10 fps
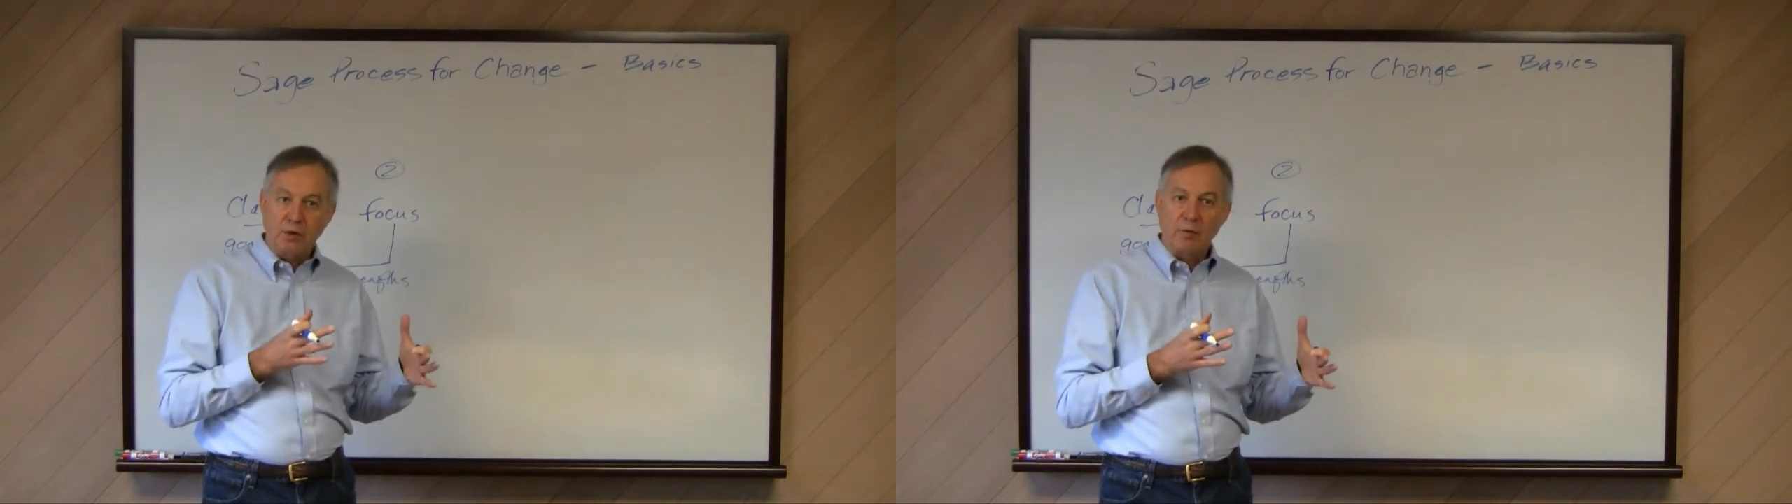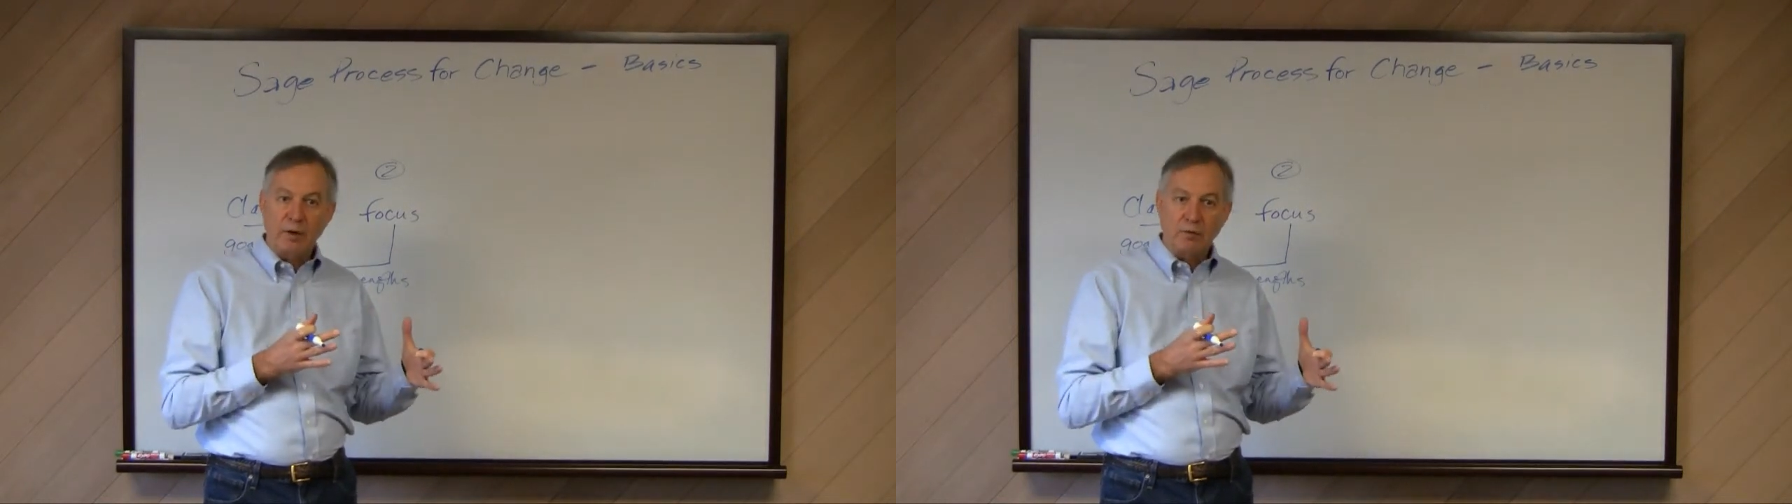
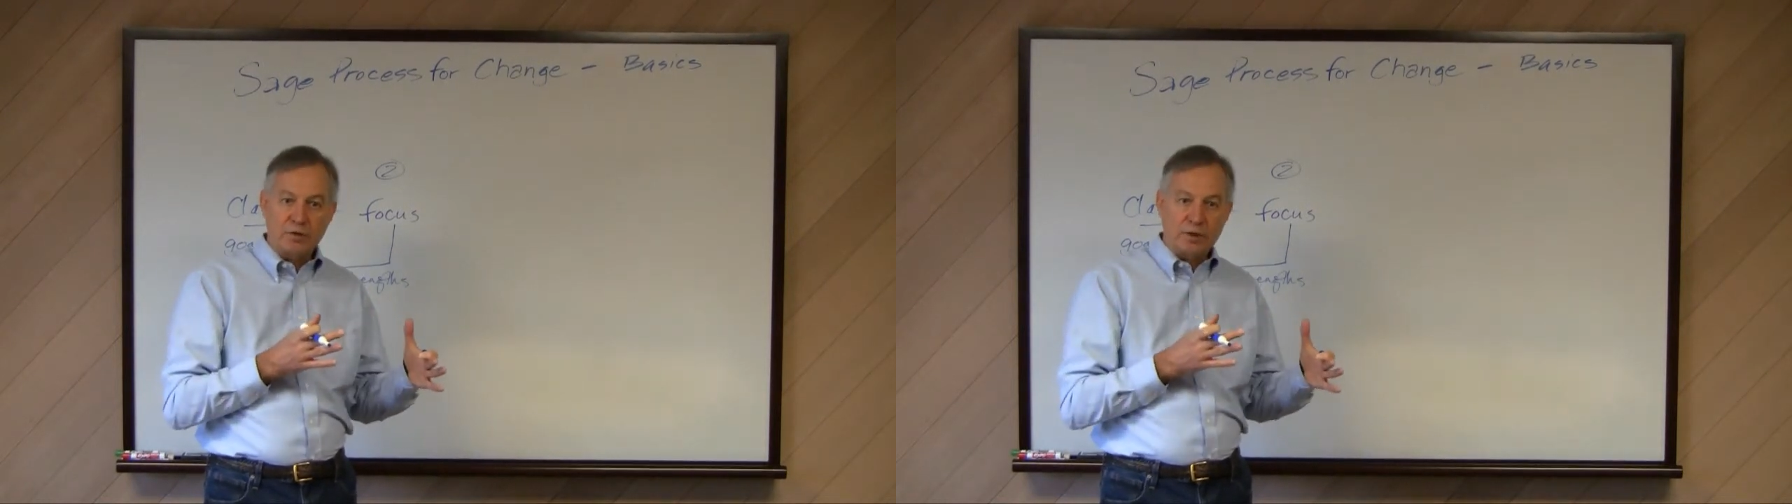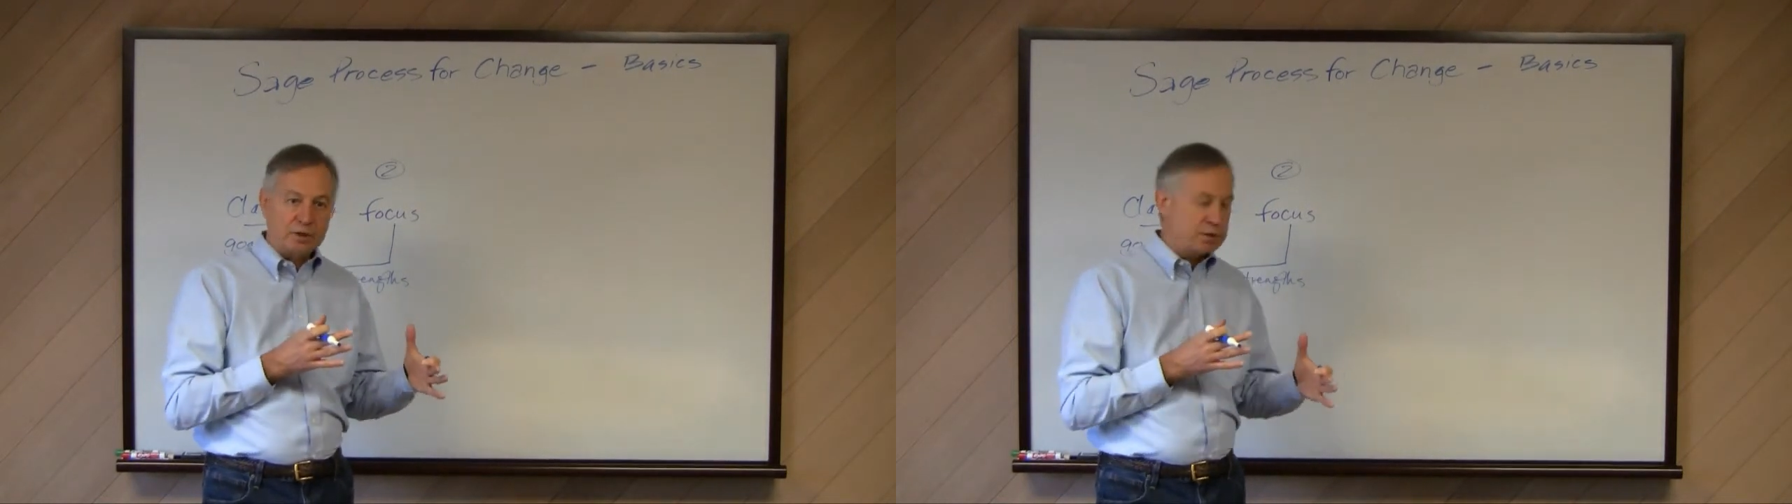your
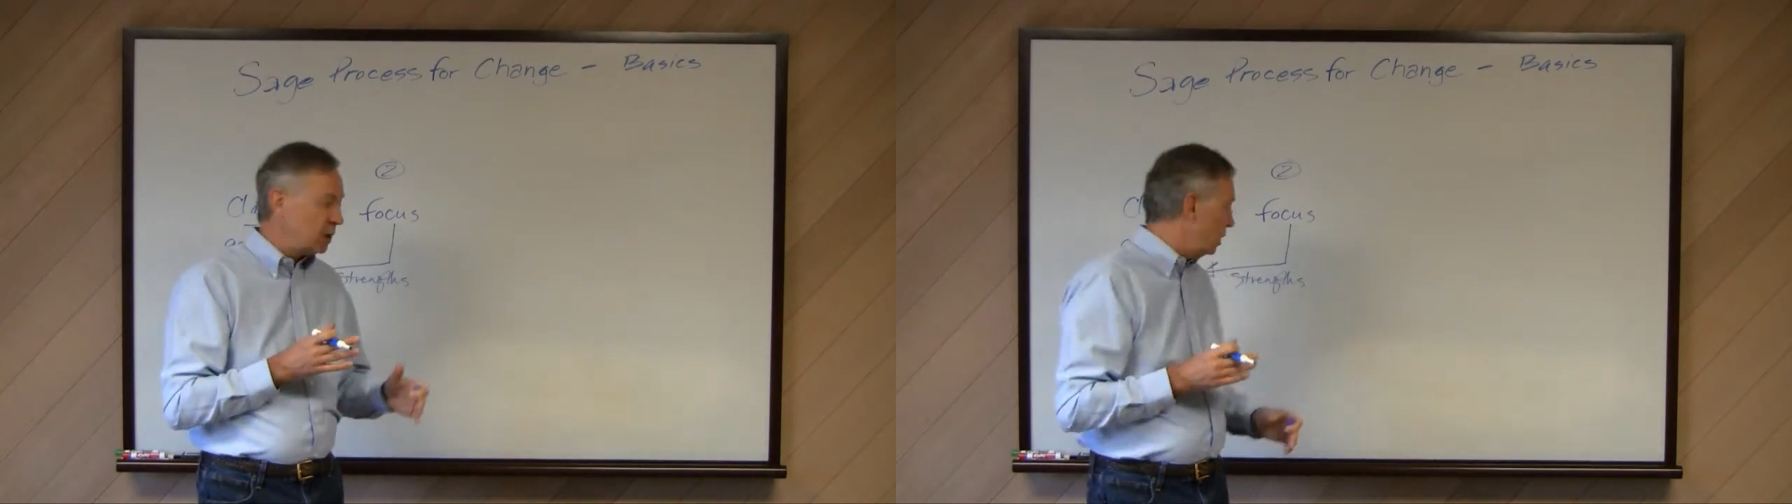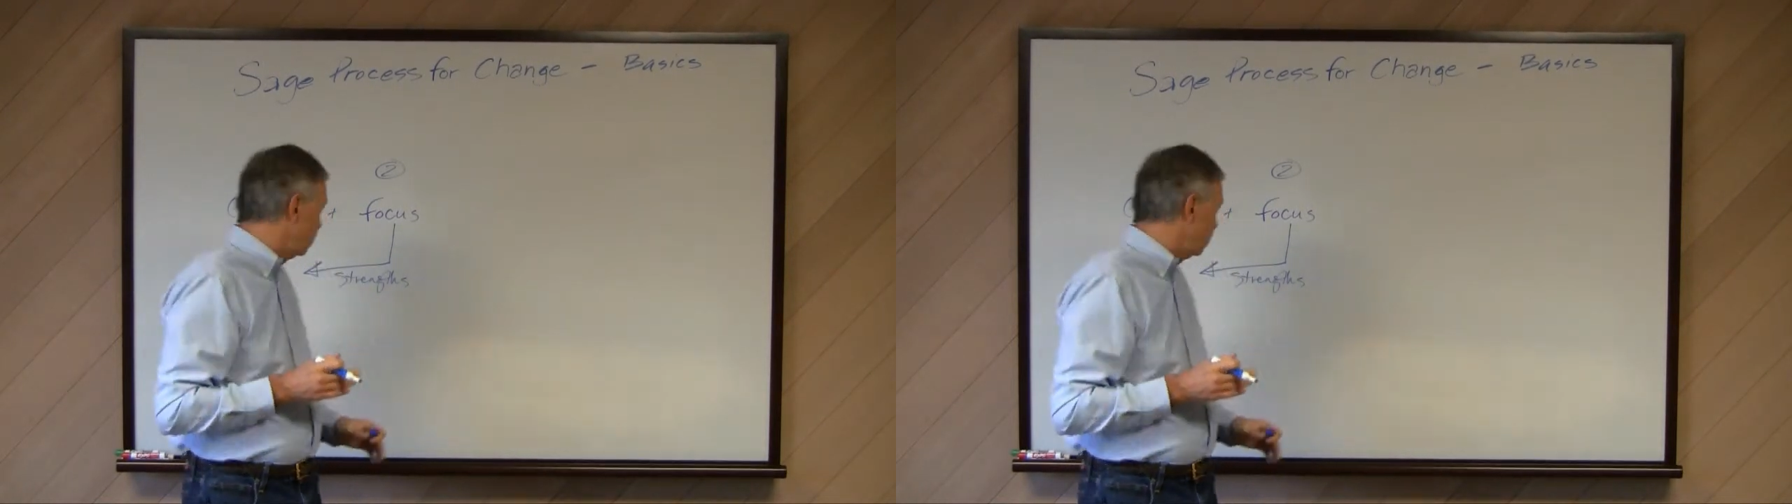energies